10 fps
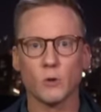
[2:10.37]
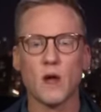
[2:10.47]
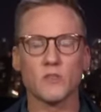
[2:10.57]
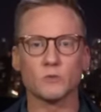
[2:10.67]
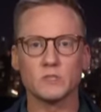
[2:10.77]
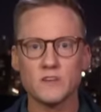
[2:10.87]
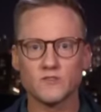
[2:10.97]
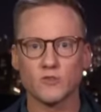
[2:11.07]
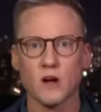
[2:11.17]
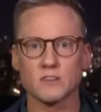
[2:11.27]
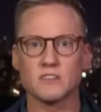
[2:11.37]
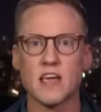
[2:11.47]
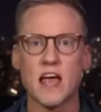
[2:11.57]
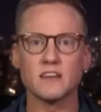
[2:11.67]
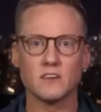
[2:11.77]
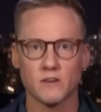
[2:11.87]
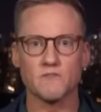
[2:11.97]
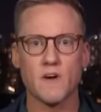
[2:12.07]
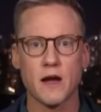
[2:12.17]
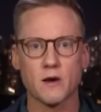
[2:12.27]
around the relief trucks and
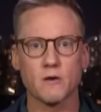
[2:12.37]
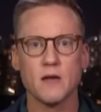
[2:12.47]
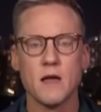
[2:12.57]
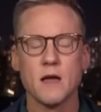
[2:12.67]
gunfire.